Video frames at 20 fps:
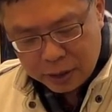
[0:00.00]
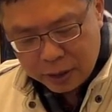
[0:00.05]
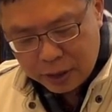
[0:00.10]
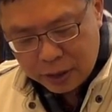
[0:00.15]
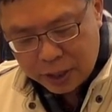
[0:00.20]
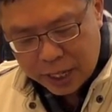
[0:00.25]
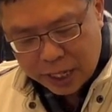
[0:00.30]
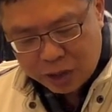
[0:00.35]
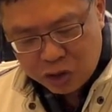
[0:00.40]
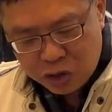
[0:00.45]

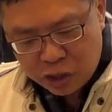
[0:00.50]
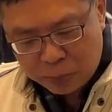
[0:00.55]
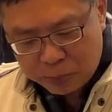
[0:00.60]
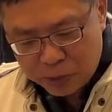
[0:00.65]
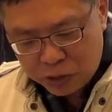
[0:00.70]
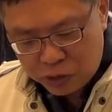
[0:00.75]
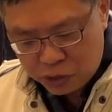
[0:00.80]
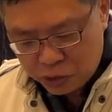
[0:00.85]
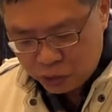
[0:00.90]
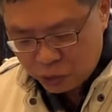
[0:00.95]
In Acts
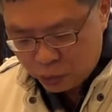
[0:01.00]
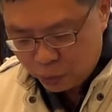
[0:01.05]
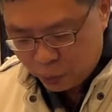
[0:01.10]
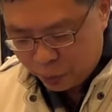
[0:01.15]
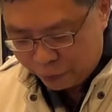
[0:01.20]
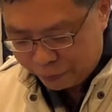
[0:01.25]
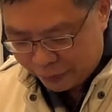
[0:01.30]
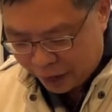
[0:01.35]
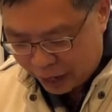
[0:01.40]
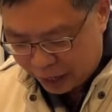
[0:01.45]
chapter 2,
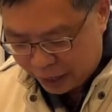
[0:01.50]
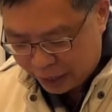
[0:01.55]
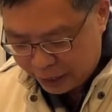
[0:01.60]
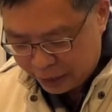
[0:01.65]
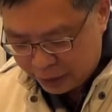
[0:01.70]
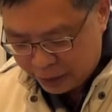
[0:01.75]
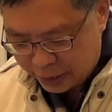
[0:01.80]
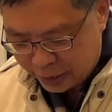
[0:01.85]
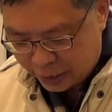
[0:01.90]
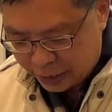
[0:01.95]
we
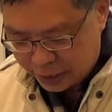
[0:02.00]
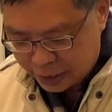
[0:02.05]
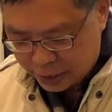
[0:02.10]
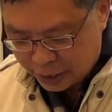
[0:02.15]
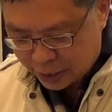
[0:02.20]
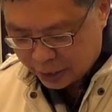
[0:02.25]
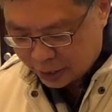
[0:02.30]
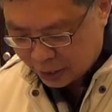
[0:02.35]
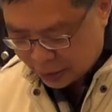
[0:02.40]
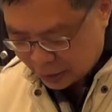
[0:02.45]
find
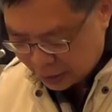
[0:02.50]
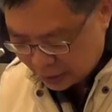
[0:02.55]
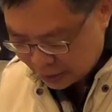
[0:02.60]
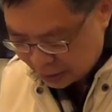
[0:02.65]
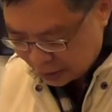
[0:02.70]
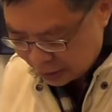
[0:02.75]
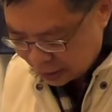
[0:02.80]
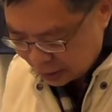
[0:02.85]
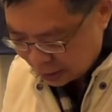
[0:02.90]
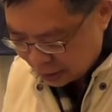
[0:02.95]
that
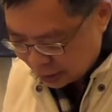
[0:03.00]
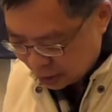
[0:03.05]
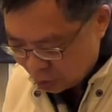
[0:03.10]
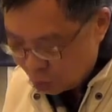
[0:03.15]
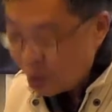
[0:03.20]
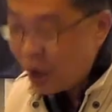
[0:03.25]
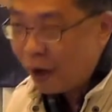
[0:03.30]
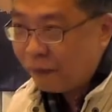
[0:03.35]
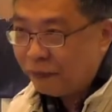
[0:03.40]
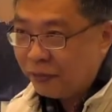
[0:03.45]

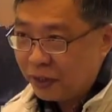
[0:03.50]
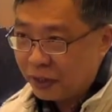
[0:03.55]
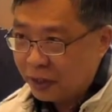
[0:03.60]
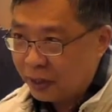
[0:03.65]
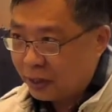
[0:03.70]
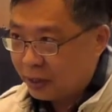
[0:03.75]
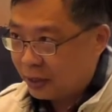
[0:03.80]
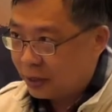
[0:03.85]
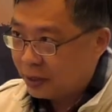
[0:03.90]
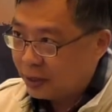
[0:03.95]
you have
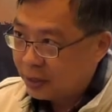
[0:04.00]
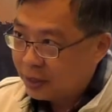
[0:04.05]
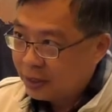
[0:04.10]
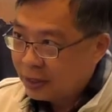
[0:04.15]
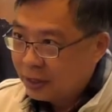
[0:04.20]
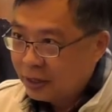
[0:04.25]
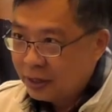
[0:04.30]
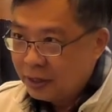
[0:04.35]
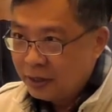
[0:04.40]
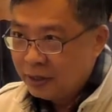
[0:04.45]

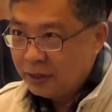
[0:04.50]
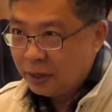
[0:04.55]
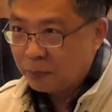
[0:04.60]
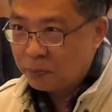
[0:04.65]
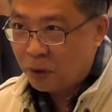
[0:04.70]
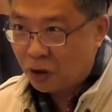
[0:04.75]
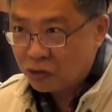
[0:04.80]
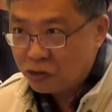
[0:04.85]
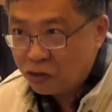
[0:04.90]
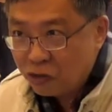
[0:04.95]
the
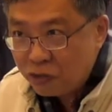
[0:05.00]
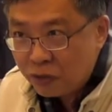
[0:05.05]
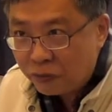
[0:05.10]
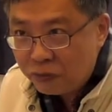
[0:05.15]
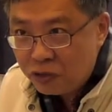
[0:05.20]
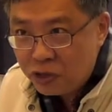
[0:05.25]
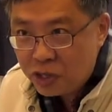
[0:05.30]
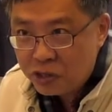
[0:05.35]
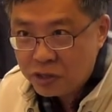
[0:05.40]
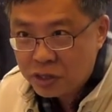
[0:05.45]
apostles
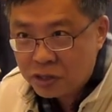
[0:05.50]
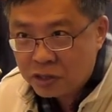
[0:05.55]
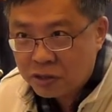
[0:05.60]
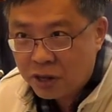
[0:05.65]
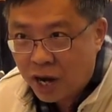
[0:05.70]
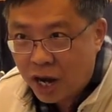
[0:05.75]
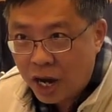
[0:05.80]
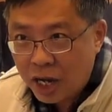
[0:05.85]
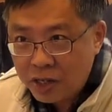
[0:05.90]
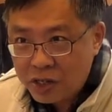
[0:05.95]
of Jesus
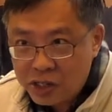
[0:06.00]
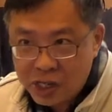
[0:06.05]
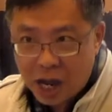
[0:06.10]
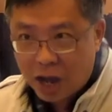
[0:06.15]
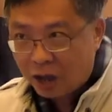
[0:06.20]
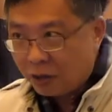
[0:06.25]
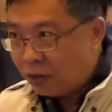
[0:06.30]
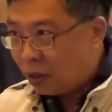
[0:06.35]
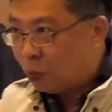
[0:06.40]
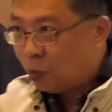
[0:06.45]
Christ.
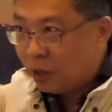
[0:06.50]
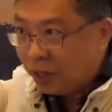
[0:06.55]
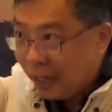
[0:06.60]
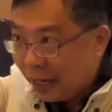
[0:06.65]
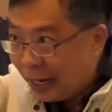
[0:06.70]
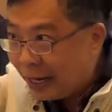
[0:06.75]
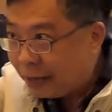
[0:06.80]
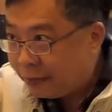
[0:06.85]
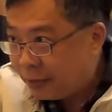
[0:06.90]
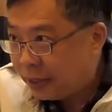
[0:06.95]
Now there were
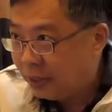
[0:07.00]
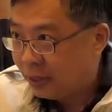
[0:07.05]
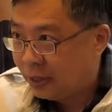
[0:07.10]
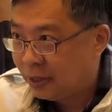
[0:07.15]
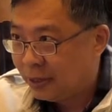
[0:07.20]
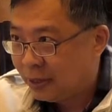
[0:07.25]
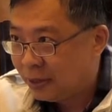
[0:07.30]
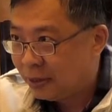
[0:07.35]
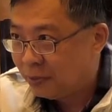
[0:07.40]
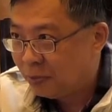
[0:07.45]

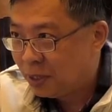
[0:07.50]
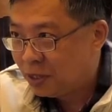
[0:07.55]
11.